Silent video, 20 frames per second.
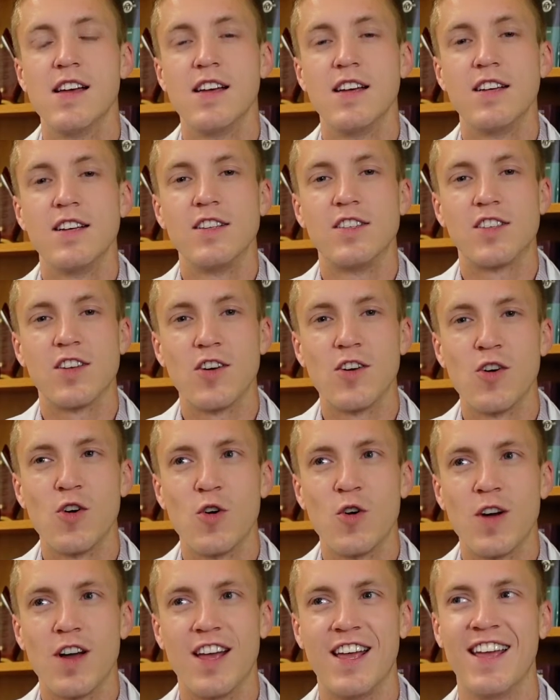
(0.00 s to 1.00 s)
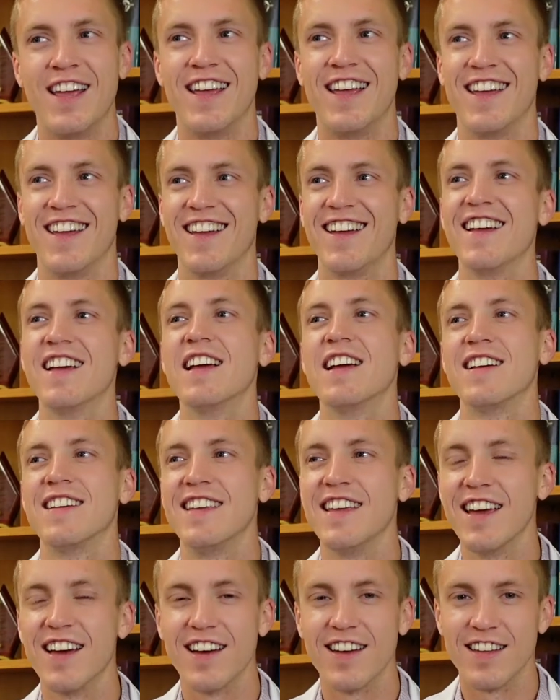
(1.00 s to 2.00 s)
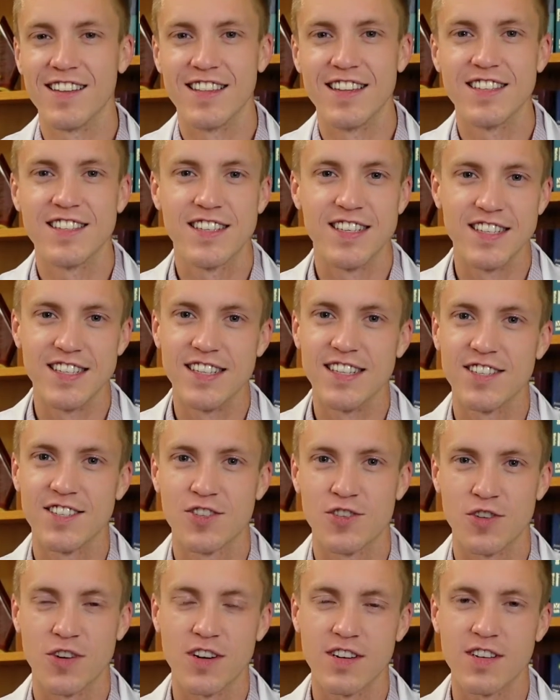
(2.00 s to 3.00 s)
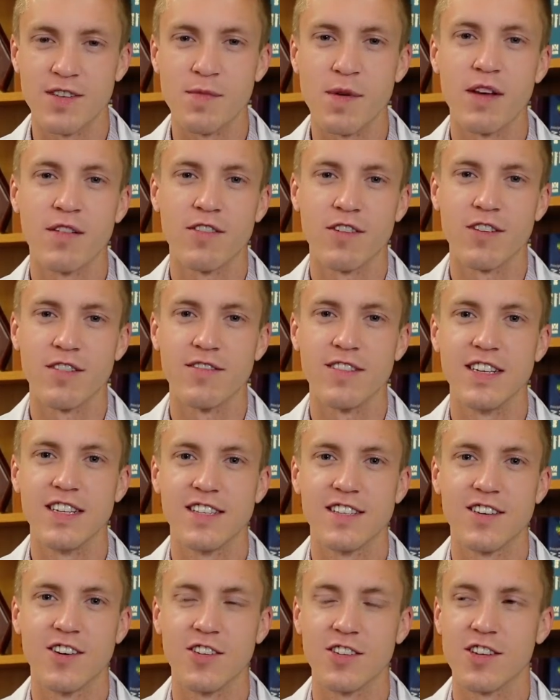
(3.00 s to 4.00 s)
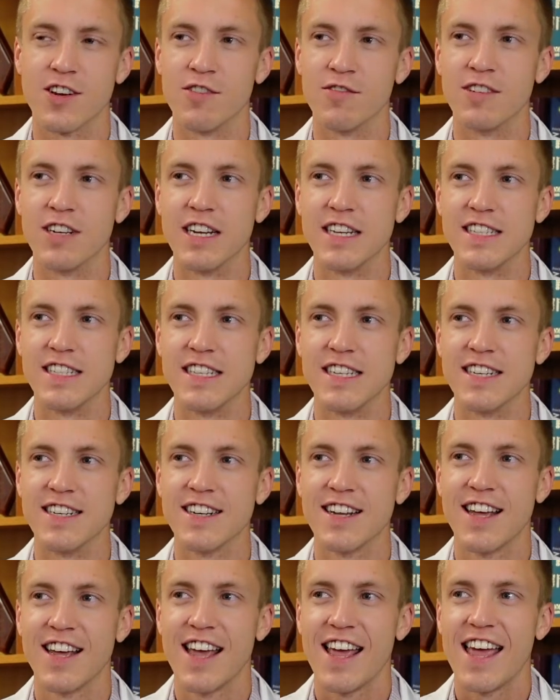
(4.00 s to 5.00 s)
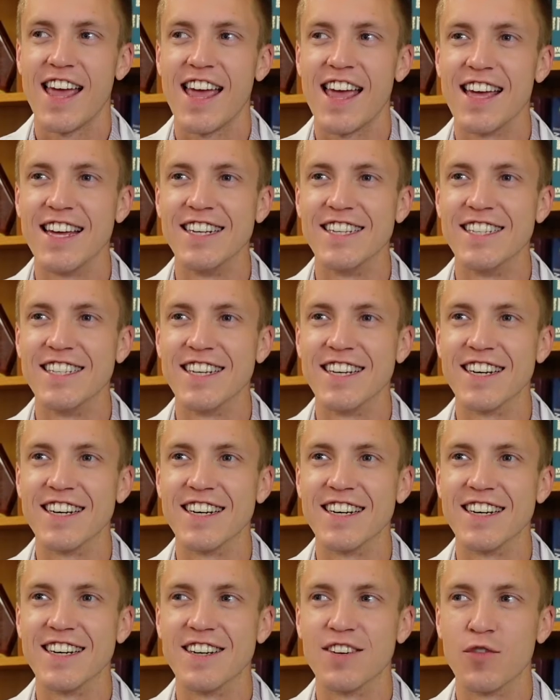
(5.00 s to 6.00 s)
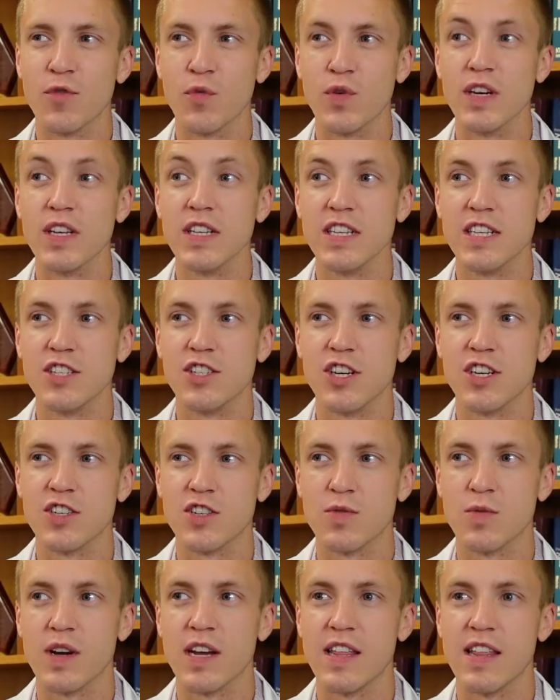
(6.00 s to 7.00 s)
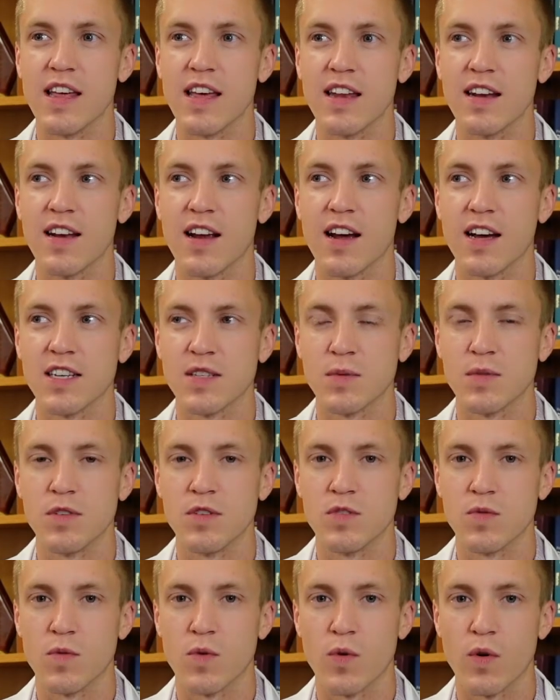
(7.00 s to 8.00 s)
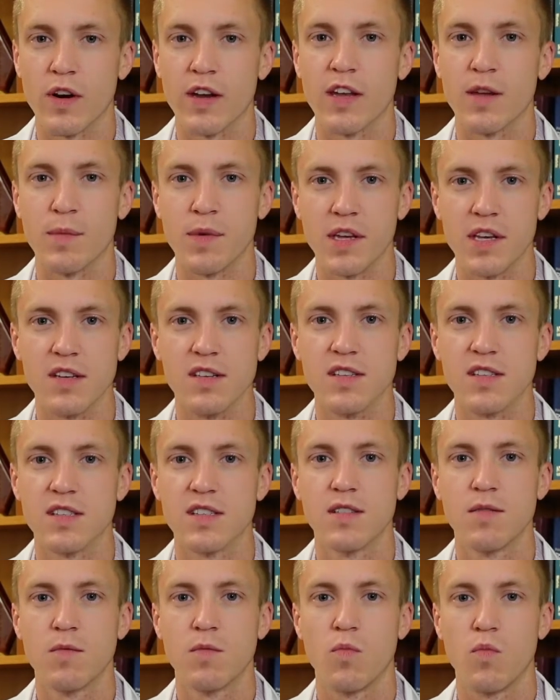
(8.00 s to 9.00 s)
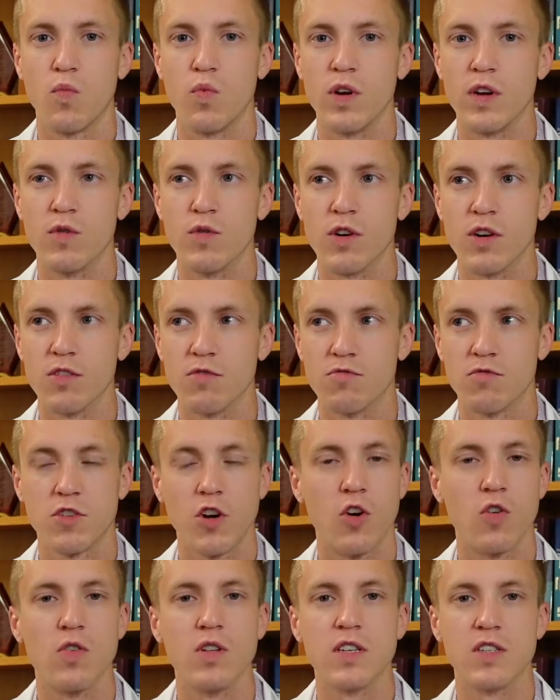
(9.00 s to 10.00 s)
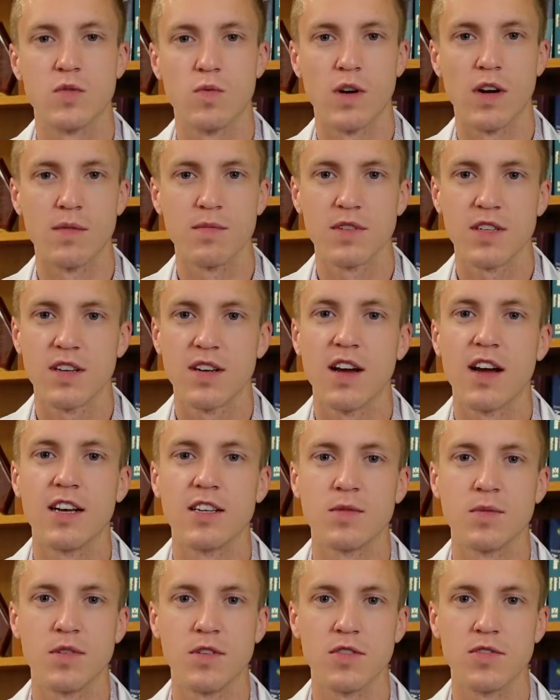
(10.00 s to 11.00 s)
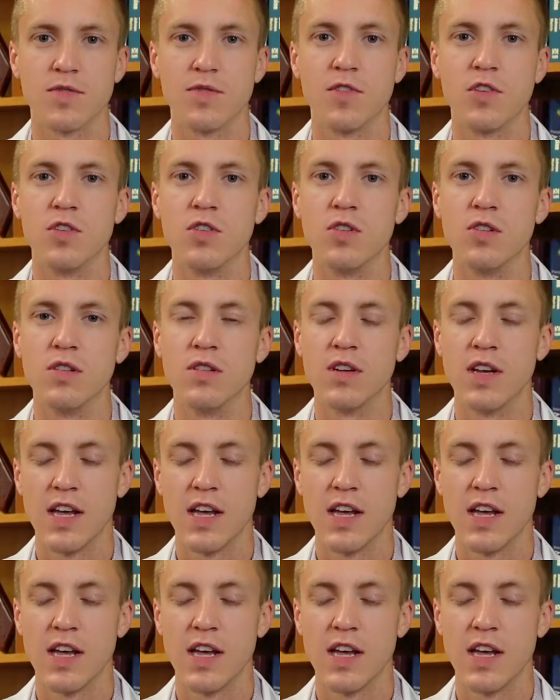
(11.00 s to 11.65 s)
So, yeah, this disease struck. You may have heard of it. It's called COVID-19, and really changed the way that hospitals were working because we were totally swamped. Hospitals full,